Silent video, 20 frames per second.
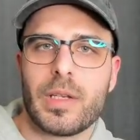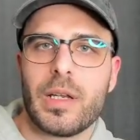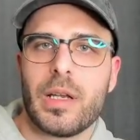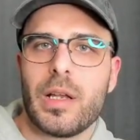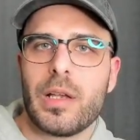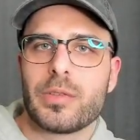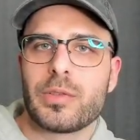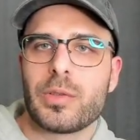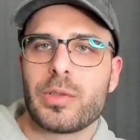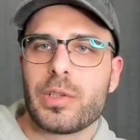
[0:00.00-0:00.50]

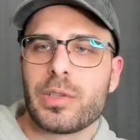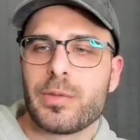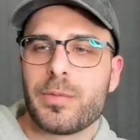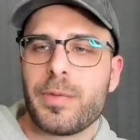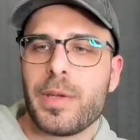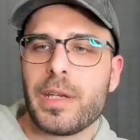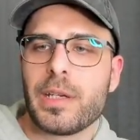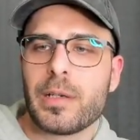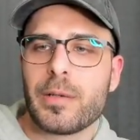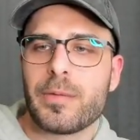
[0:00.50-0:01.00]
So just
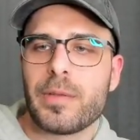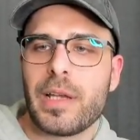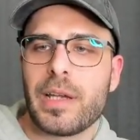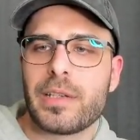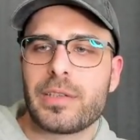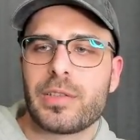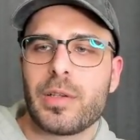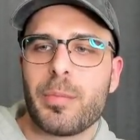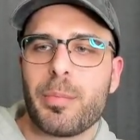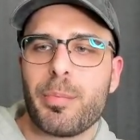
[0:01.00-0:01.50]
think of like
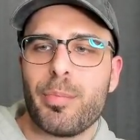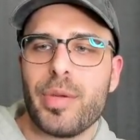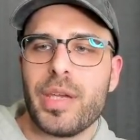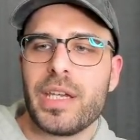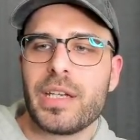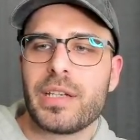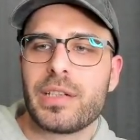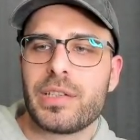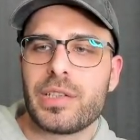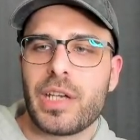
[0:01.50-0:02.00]
some
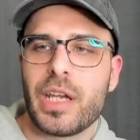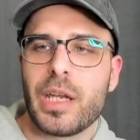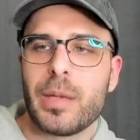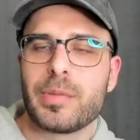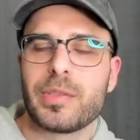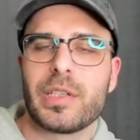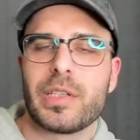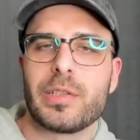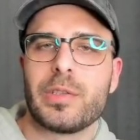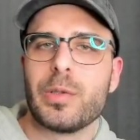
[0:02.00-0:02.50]
big shapes
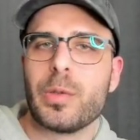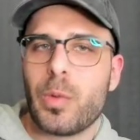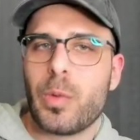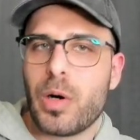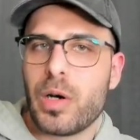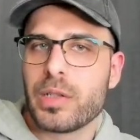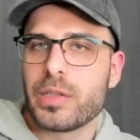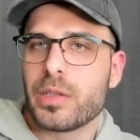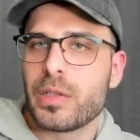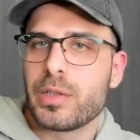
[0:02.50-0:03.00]
that you
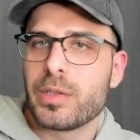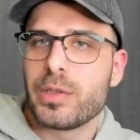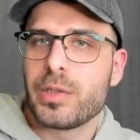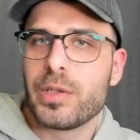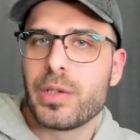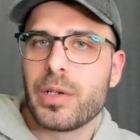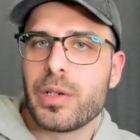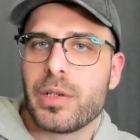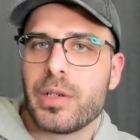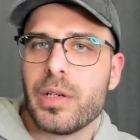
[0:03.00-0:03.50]
want on
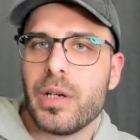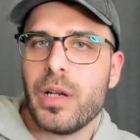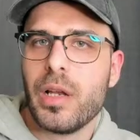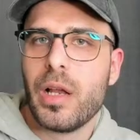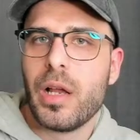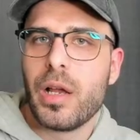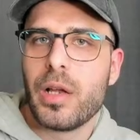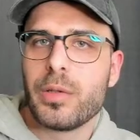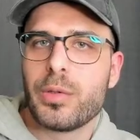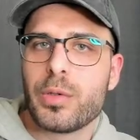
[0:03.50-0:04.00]
your
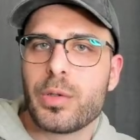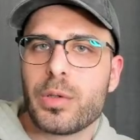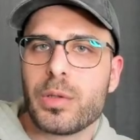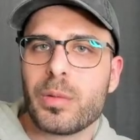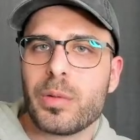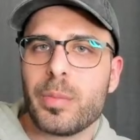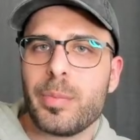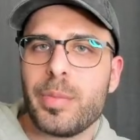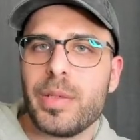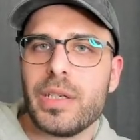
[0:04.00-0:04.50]

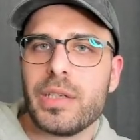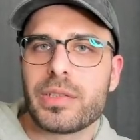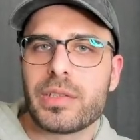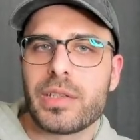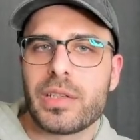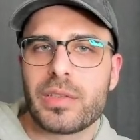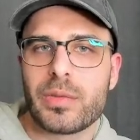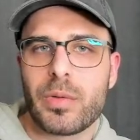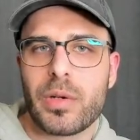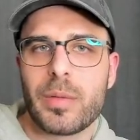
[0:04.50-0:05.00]
jewelry piece.
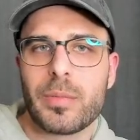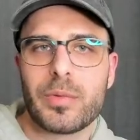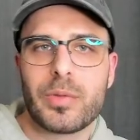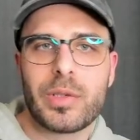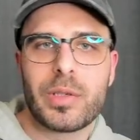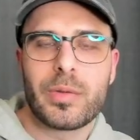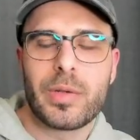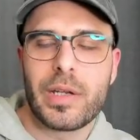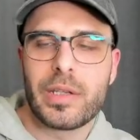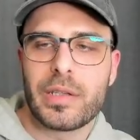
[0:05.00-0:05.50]
That's what I'm
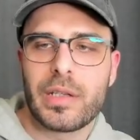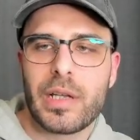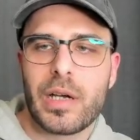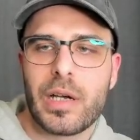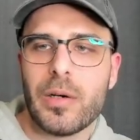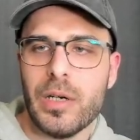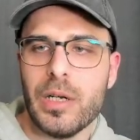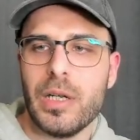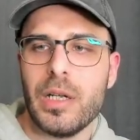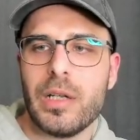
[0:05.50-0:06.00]
doing right now.
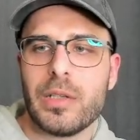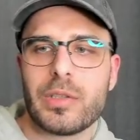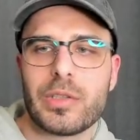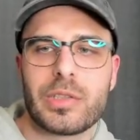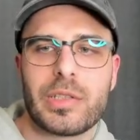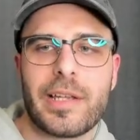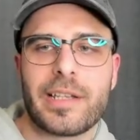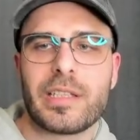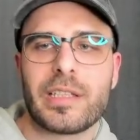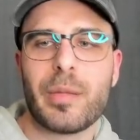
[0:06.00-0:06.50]

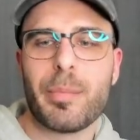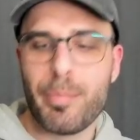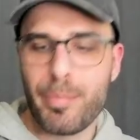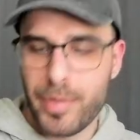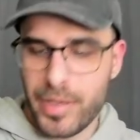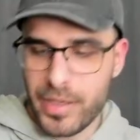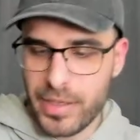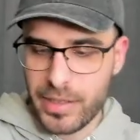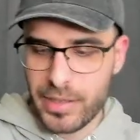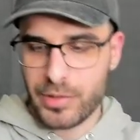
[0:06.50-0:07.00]
Just like the
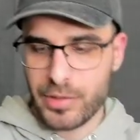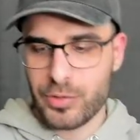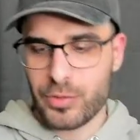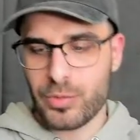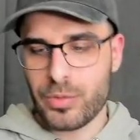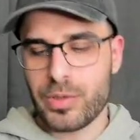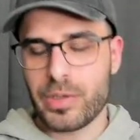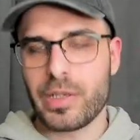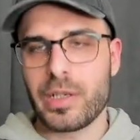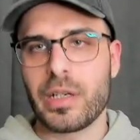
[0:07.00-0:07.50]
big
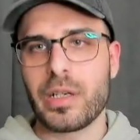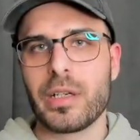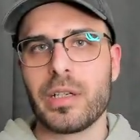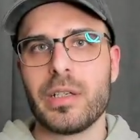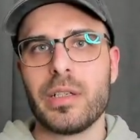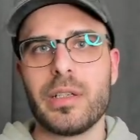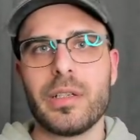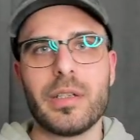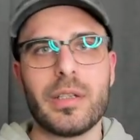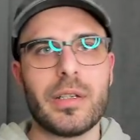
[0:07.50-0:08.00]
sort of
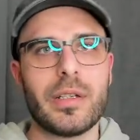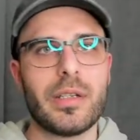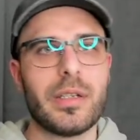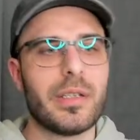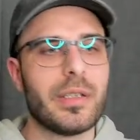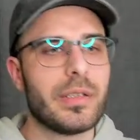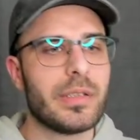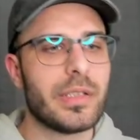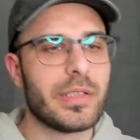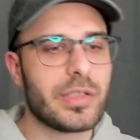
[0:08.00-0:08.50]

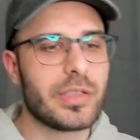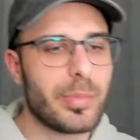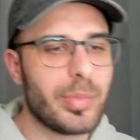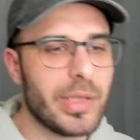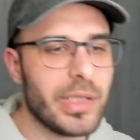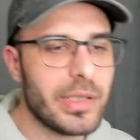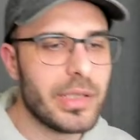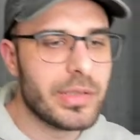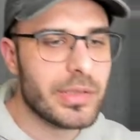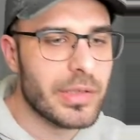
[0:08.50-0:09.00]

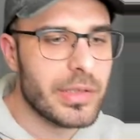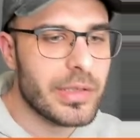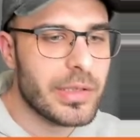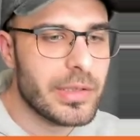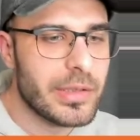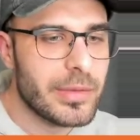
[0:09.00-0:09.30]
displays on it.